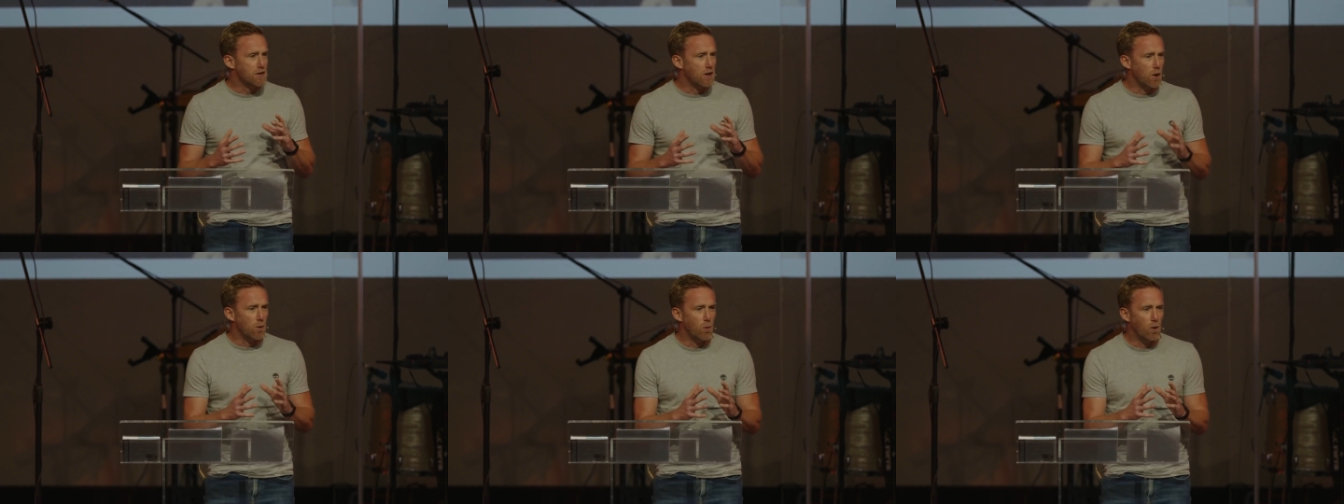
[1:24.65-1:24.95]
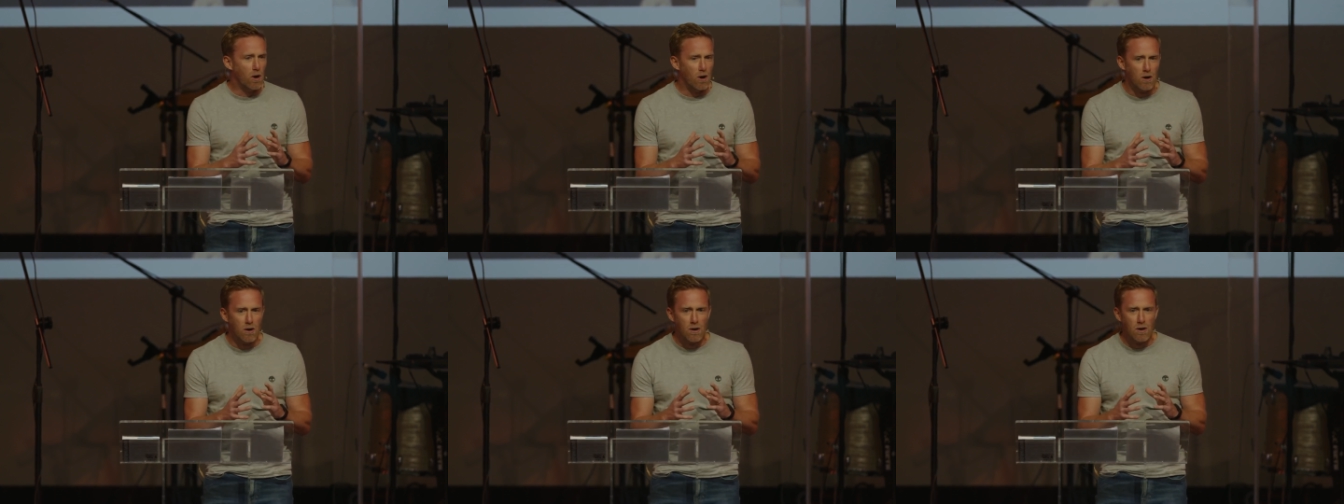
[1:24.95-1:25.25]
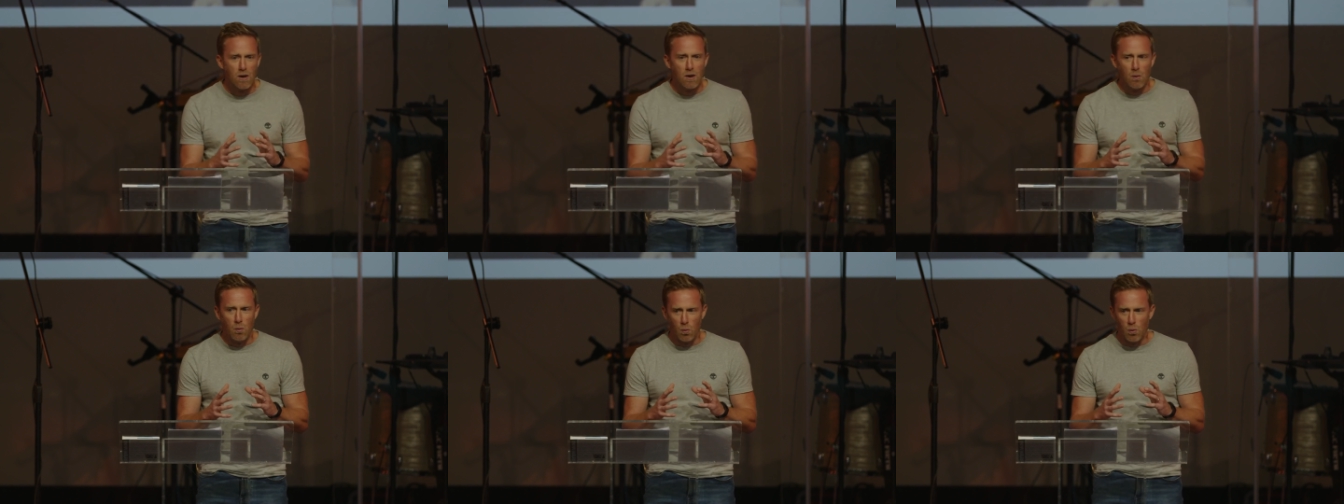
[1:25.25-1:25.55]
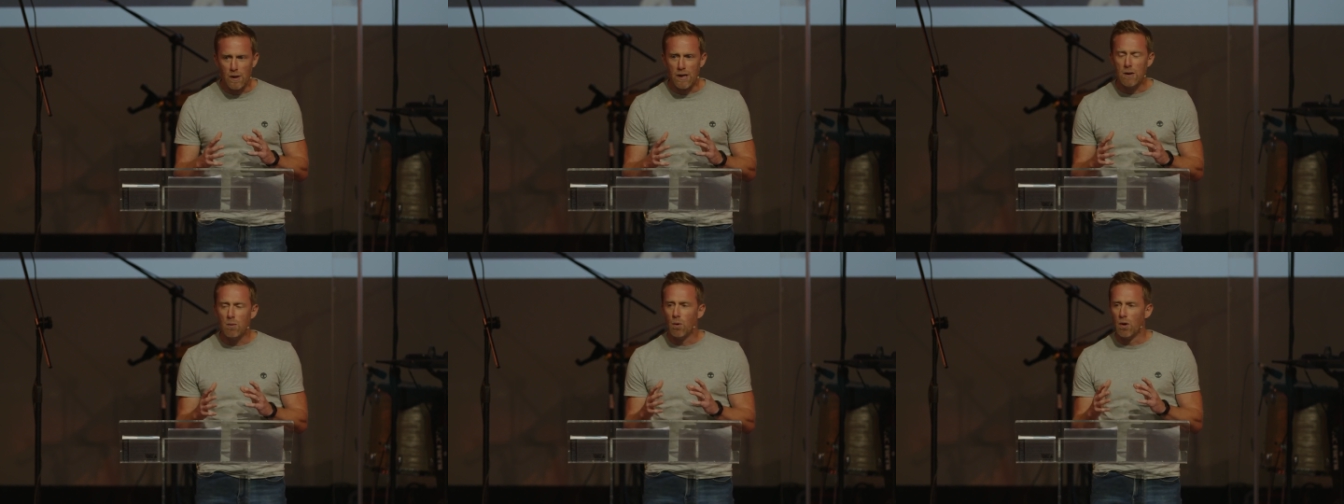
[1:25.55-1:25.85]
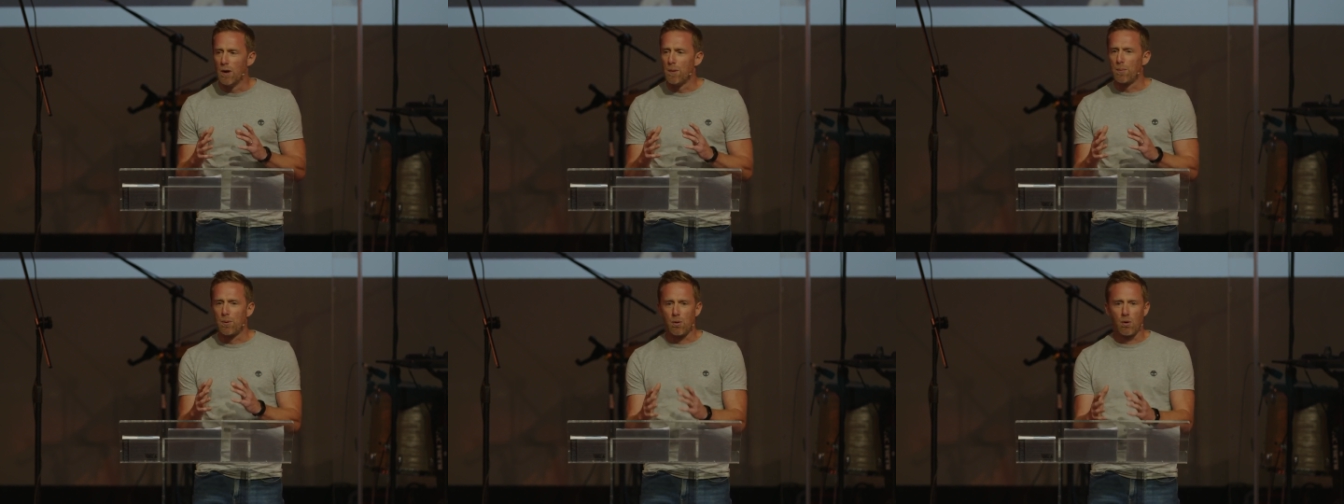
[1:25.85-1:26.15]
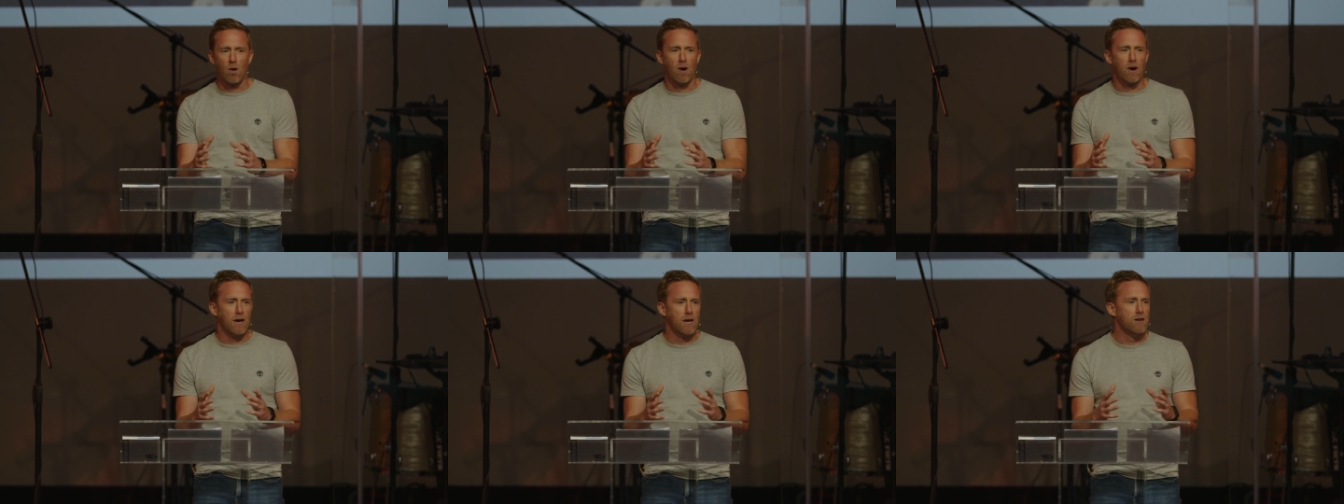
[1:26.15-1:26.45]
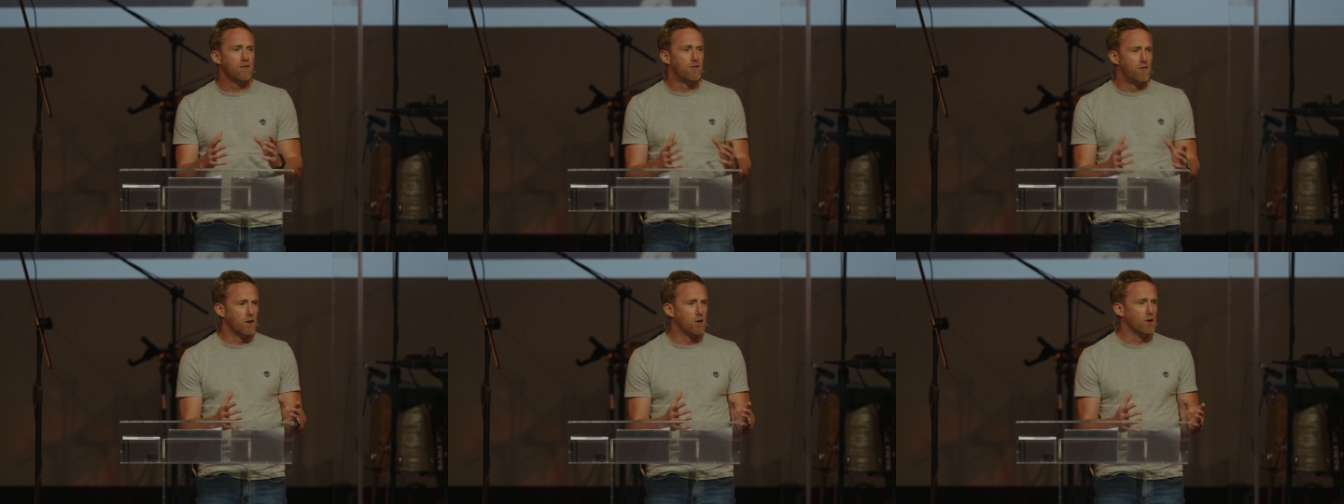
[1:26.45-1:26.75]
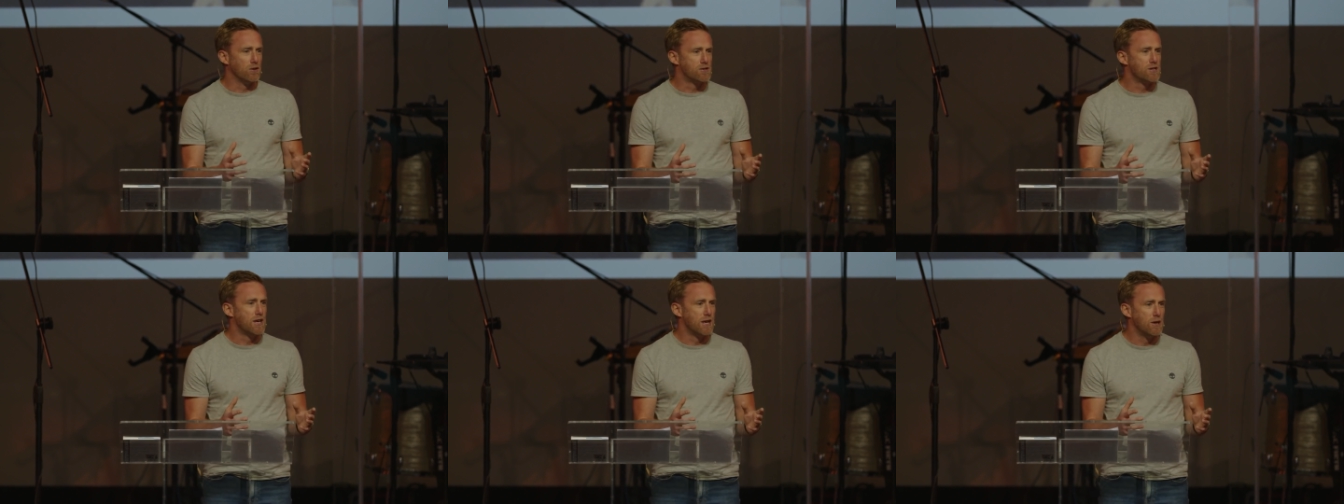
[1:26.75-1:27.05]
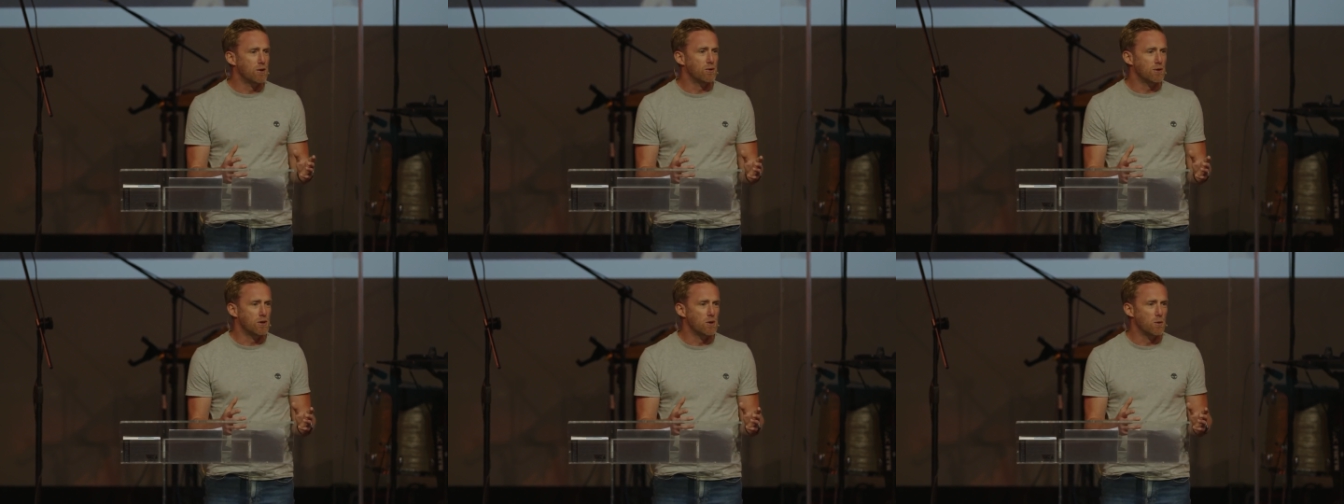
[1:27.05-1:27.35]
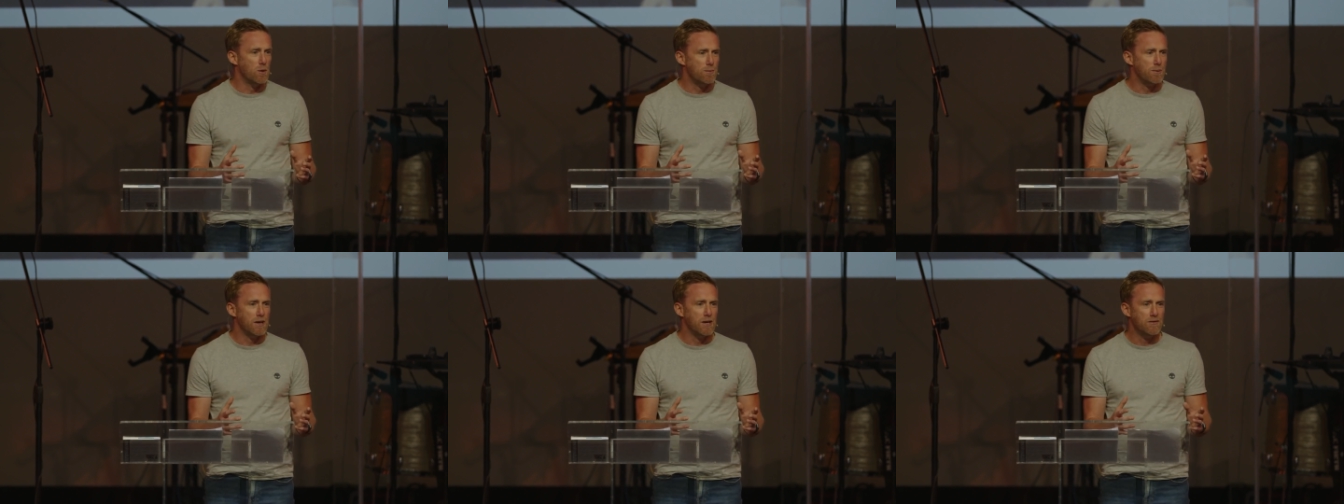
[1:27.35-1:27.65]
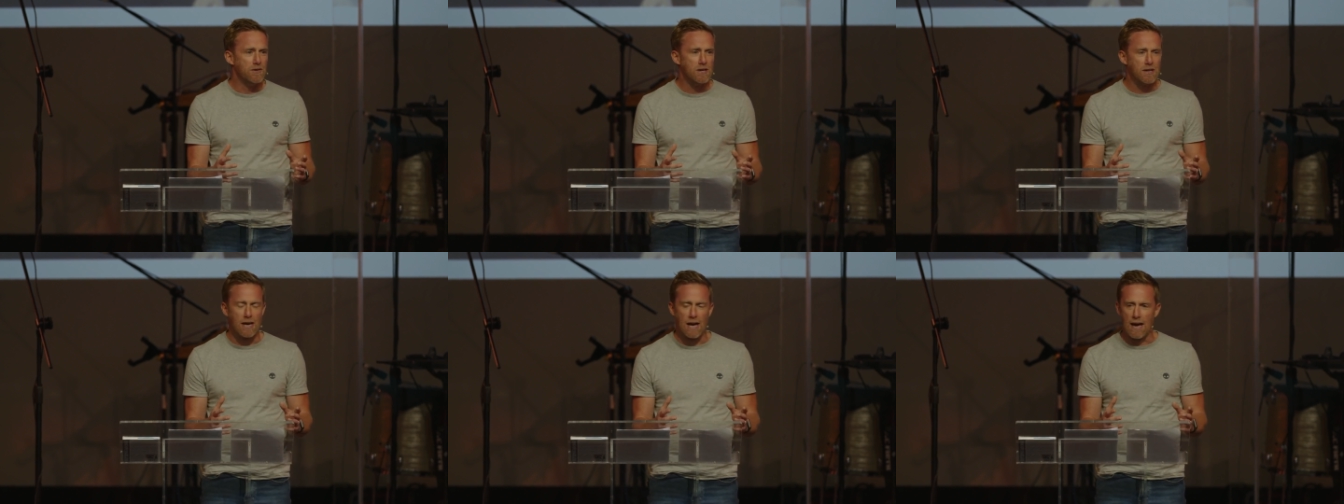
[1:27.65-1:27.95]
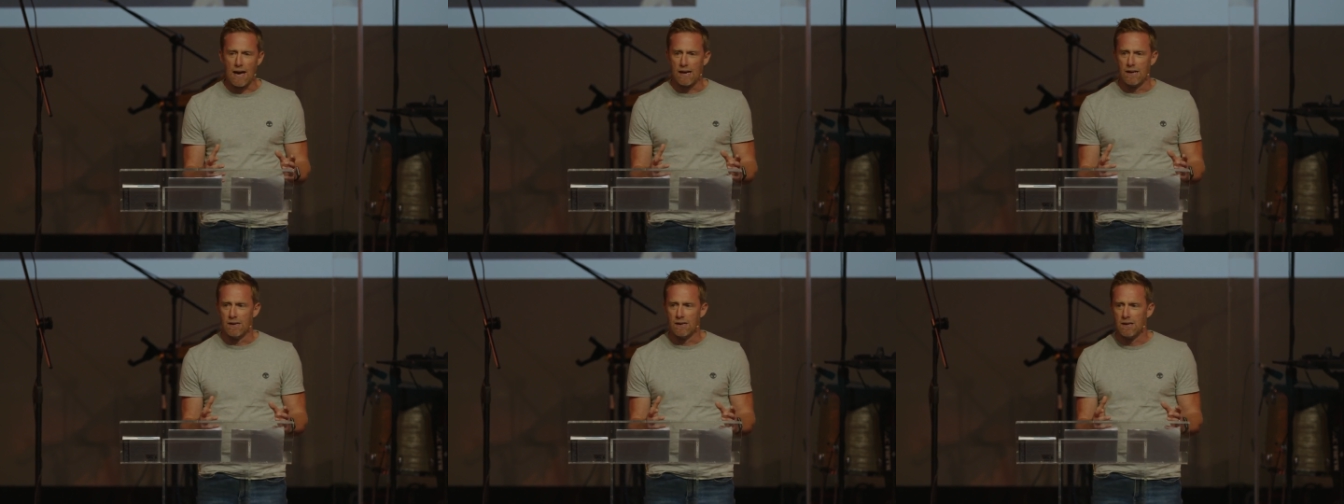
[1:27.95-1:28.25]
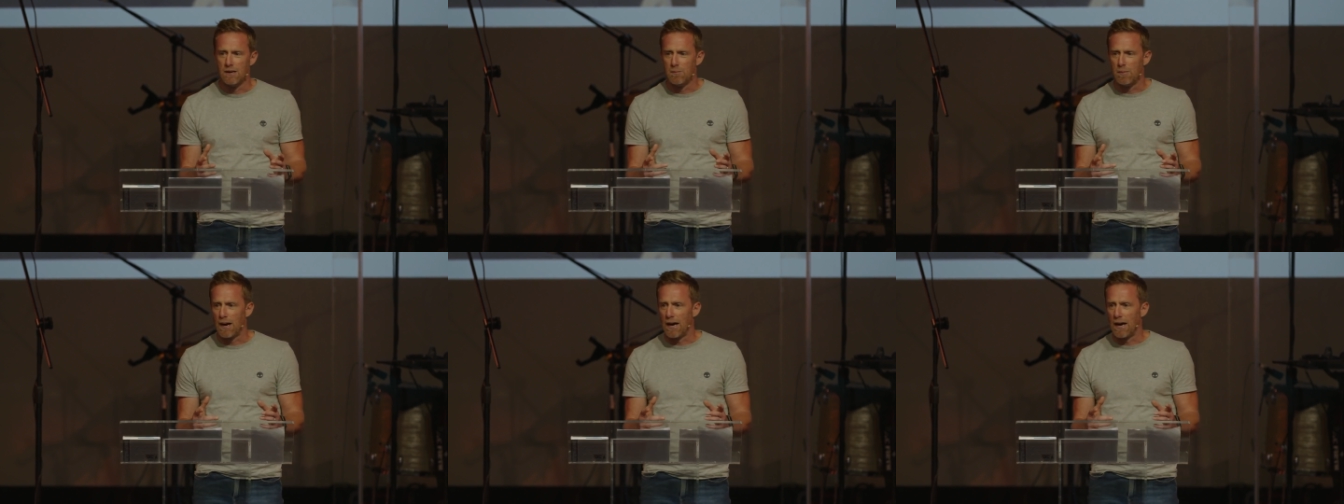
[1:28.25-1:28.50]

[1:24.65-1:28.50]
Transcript: you know what, we want to pray for God to heal you. We believe he can.